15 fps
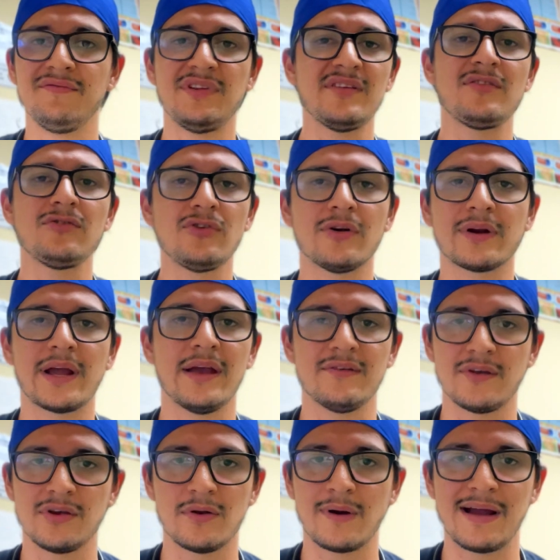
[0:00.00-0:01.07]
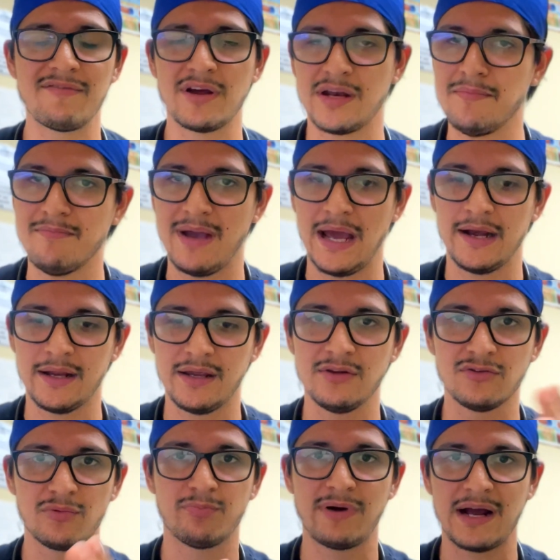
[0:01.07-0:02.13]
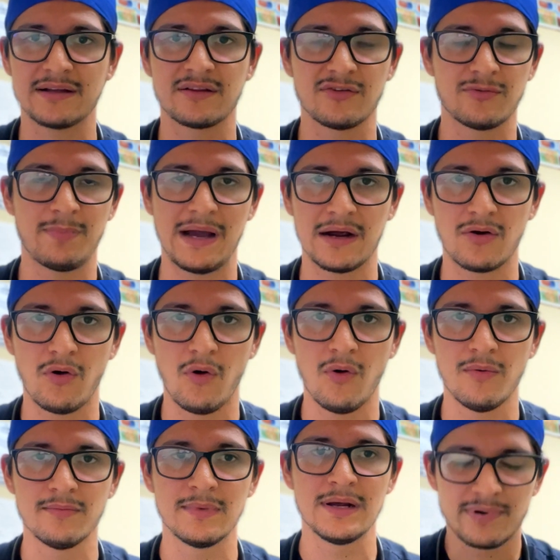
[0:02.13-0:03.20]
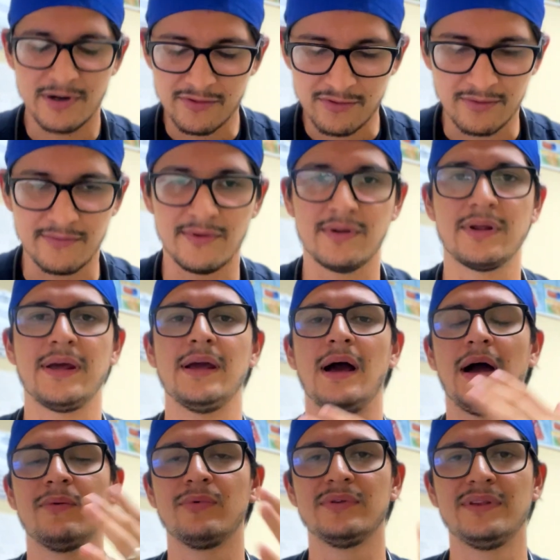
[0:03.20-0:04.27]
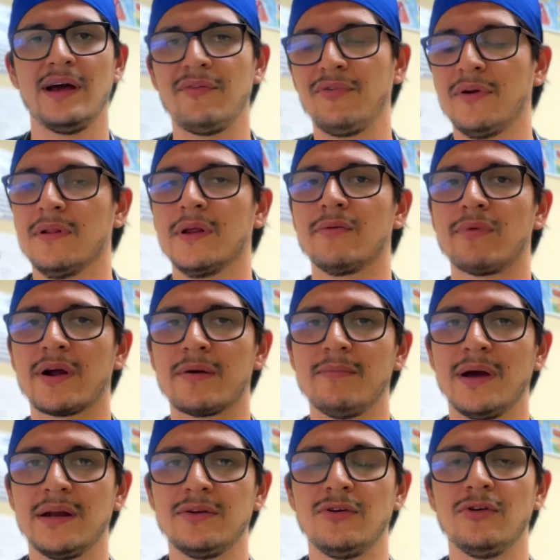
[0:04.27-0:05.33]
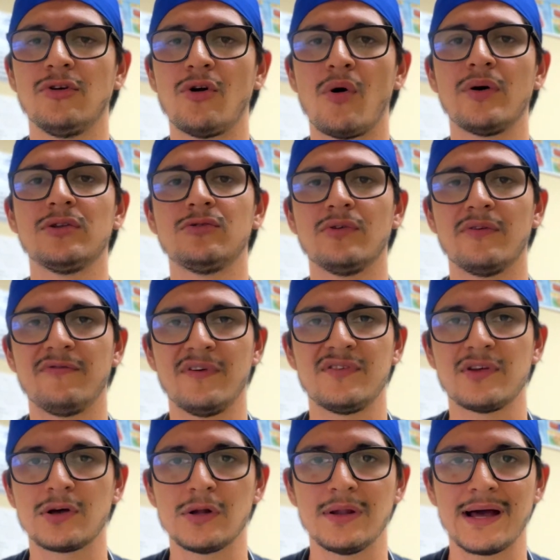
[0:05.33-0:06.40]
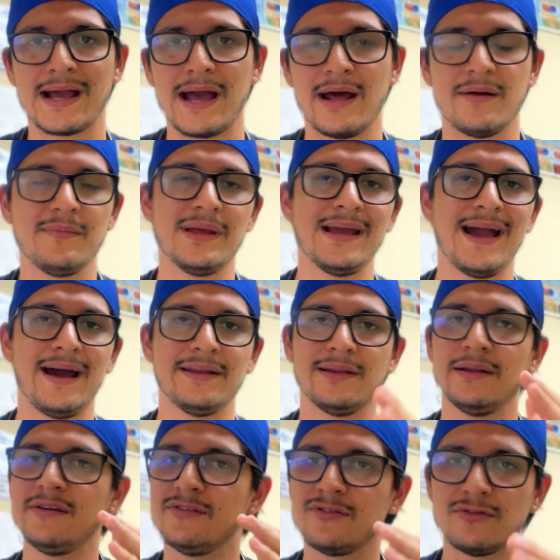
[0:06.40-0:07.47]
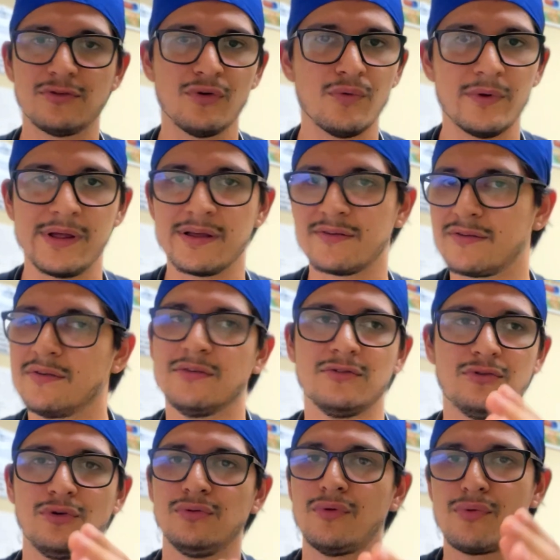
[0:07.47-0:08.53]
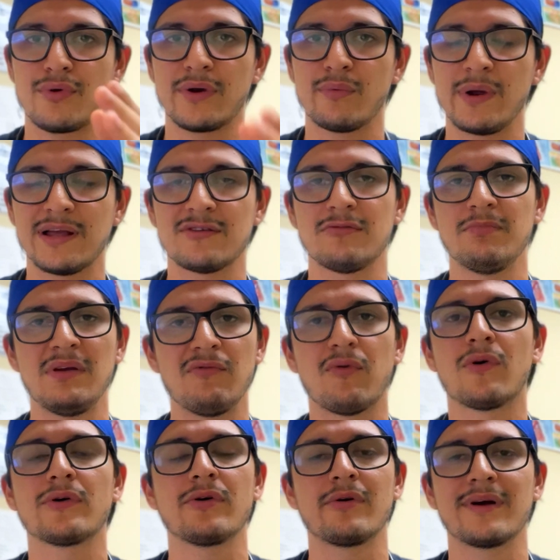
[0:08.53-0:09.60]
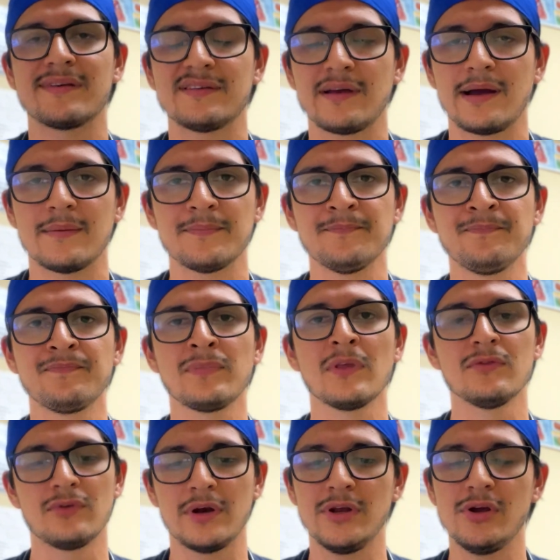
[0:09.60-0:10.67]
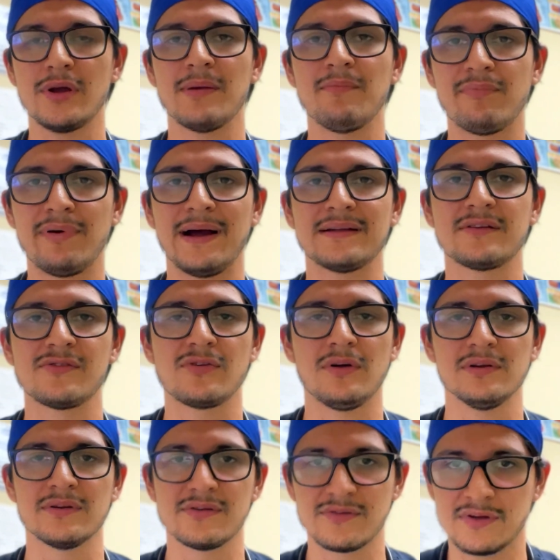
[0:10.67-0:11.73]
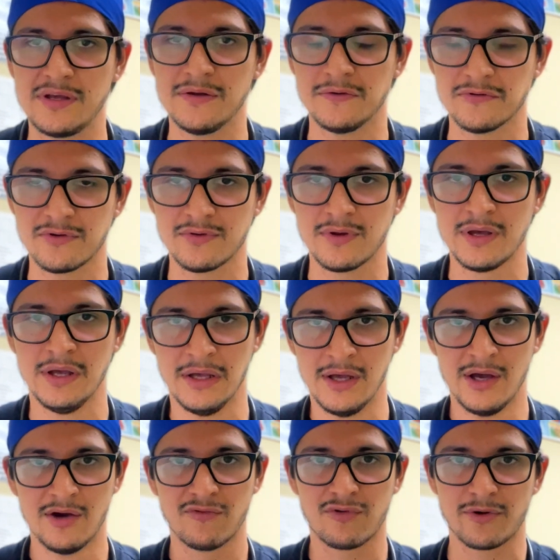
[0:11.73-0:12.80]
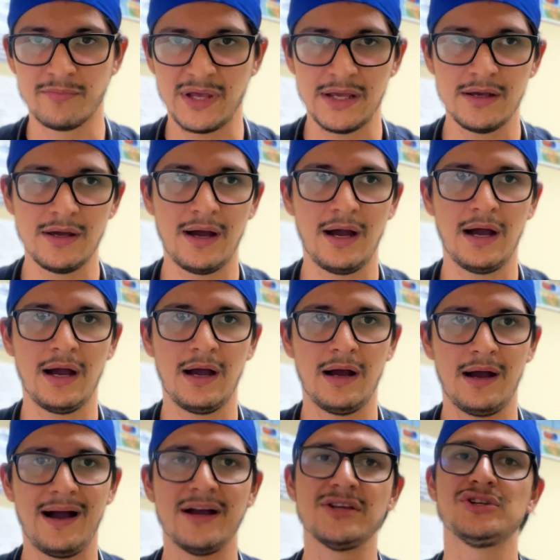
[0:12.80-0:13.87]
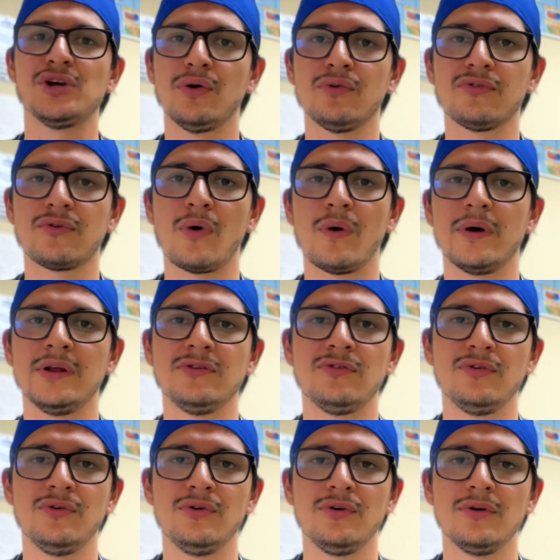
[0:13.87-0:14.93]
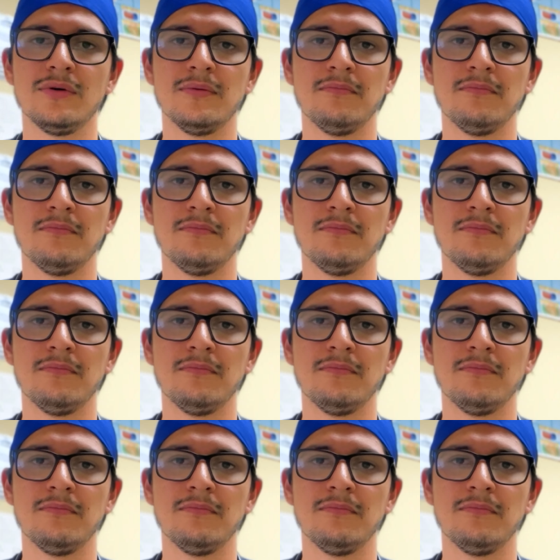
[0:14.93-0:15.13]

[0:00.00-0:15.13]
if this is your case and you don't have any mannequin to practice back home, personally, I would definitely recommend you going to a physical academy at least 2 to 3 weeks before your exam so that you can practice all these skills. For me, I chose going to